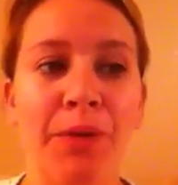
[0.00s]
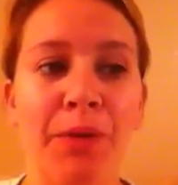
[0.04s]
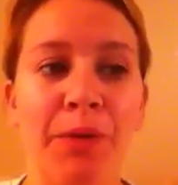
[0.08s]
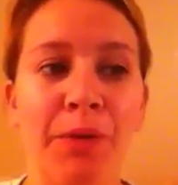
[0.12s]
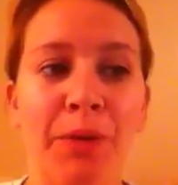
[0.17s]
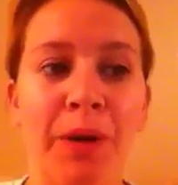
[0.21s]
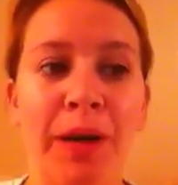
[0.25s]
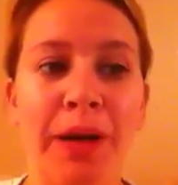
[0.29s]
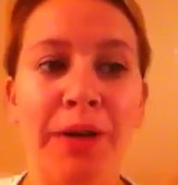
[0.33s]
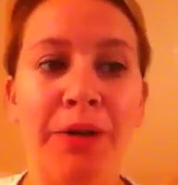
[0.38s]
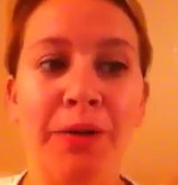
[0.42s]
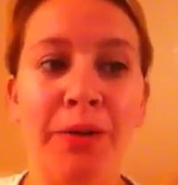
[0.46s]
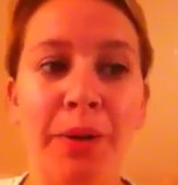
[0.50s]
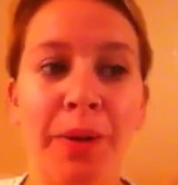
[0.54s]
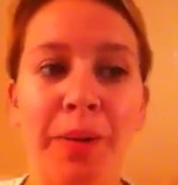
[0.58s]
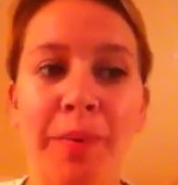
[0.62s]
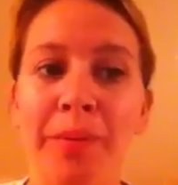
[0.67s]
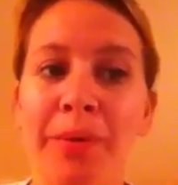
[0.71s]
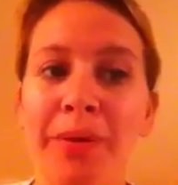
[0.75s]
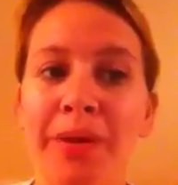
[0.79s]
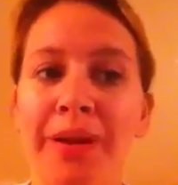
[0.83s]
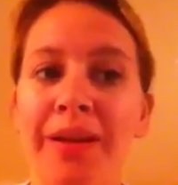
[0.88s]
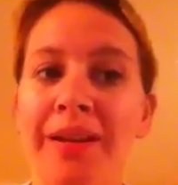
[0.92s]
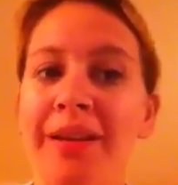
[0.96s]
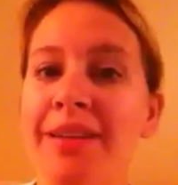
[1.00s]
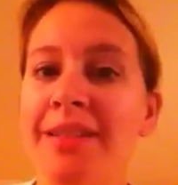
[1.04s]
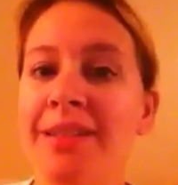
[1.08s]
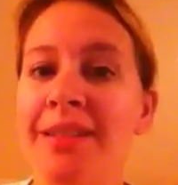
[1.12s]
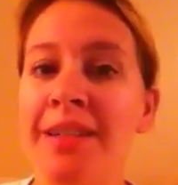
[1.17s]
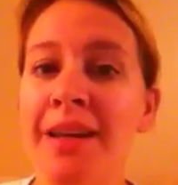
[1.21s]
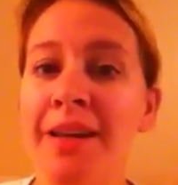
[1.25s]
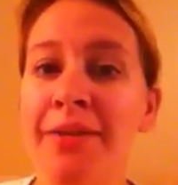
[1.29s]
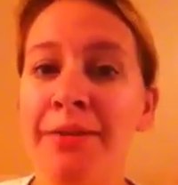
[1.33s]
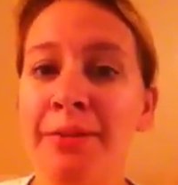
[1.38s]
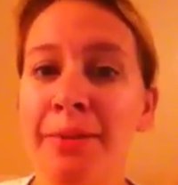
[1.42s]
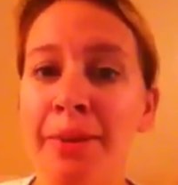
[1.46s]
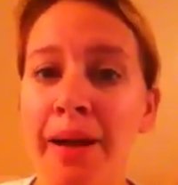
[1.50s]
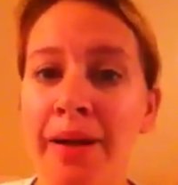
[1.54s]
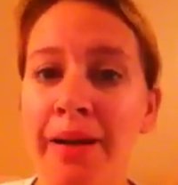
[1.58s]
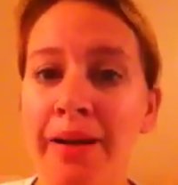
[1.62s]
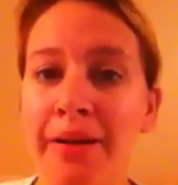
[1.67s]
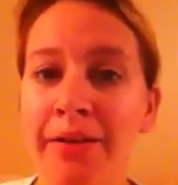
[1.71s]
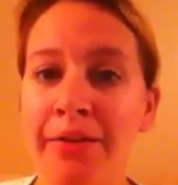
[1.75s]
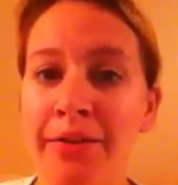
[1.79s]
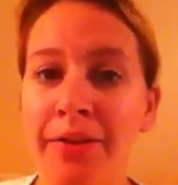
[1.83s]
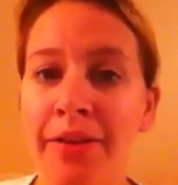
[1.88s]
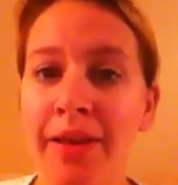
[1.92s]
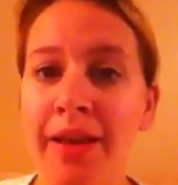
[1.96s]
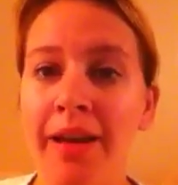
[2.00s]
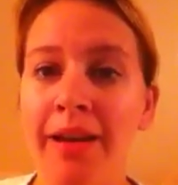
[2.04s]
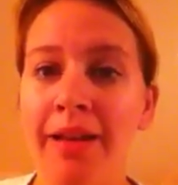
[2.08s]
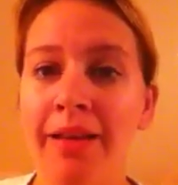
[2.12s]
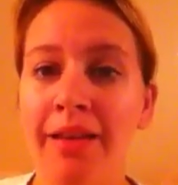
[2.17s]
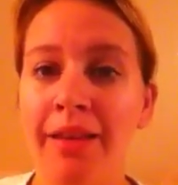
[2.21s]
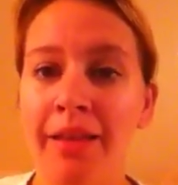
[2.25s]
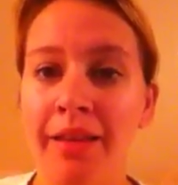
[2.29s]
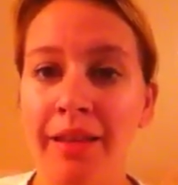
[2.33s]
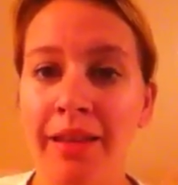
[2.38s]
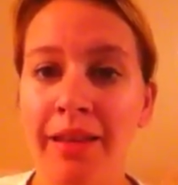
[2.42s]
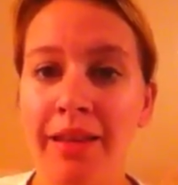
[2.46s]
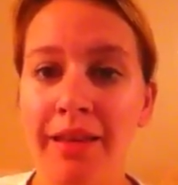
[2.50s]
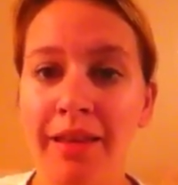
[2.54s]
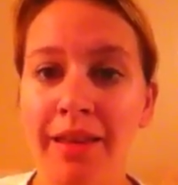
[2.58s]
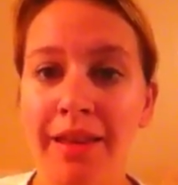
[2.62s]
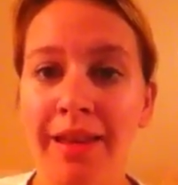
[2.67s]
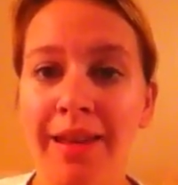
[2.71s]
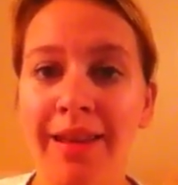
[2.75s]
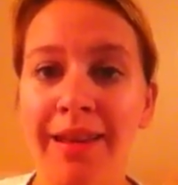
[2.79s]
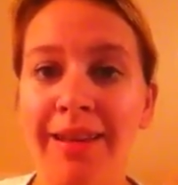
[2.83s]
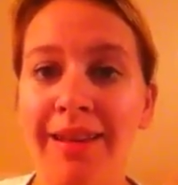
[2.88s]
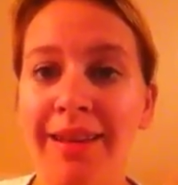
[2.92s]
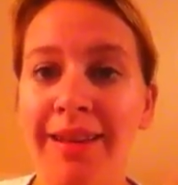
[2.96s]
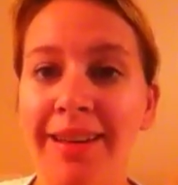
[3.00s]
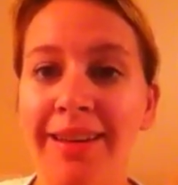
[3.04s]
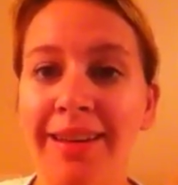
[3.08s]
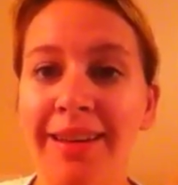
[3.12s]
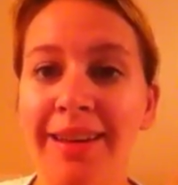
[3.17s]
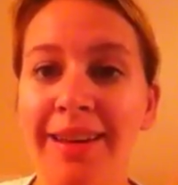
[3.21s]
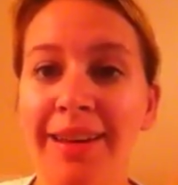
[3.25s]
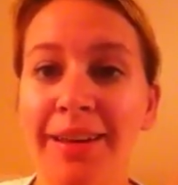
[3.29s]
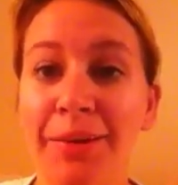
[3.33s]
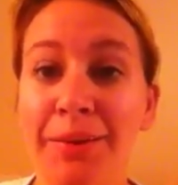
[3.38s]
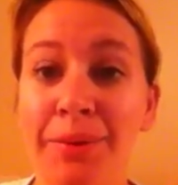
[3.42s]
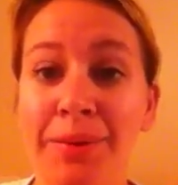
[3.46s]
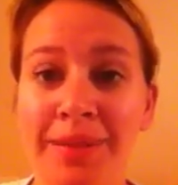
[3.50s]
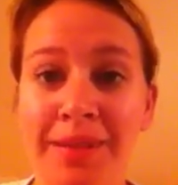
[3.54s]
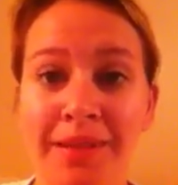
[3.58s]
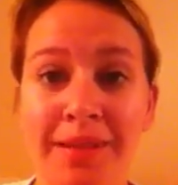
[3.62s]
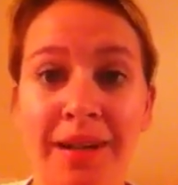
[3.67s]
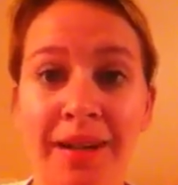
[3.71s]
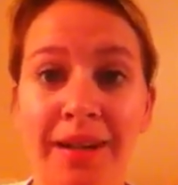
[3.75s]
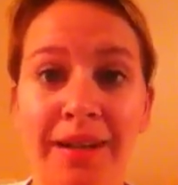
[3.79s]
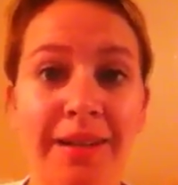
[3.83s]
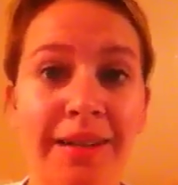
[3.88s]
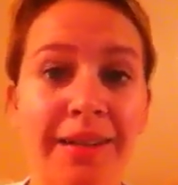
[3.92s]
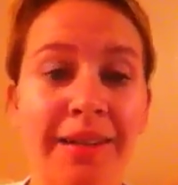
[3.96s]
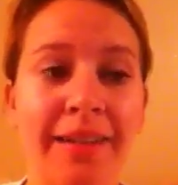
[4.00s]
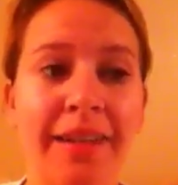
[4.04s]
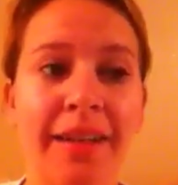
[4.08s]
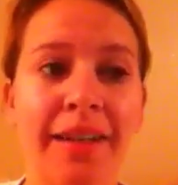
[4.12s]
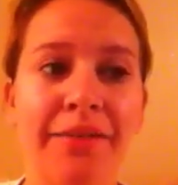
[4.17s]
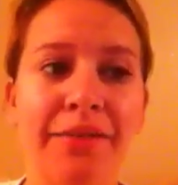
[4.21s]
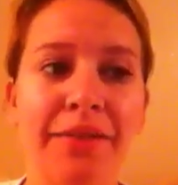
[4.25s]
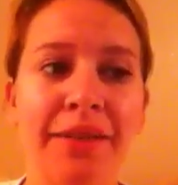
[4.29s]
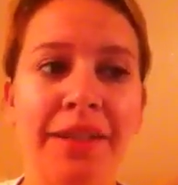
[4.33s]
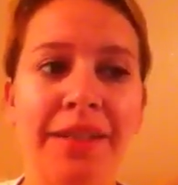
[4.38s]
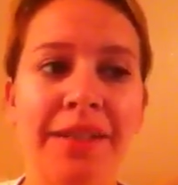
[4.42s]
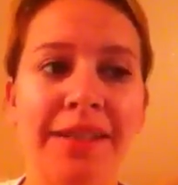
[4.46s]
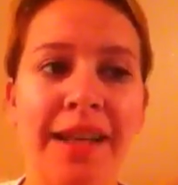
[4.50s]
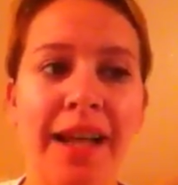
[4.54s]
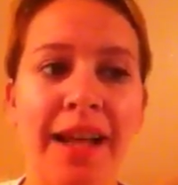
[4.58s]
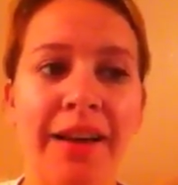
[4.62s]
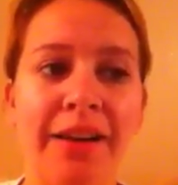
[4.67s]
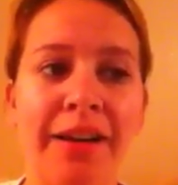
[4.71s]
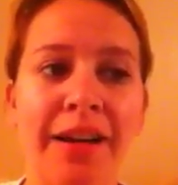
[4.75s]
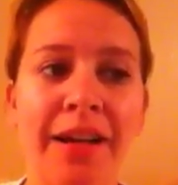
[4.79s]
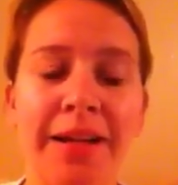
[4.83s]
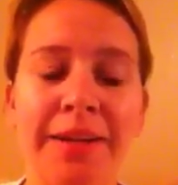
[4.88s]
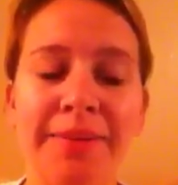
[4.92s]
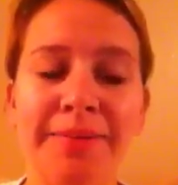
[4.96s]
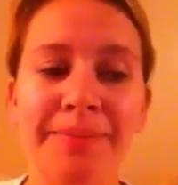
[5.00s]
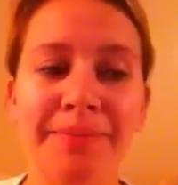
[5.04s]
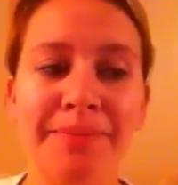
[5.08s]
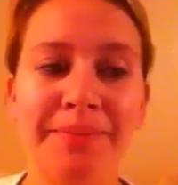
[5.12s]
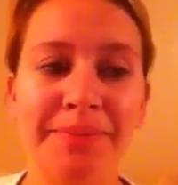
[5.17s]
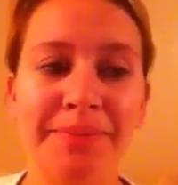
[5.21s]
what normally is enough water for that length, I was not enough on Saturday,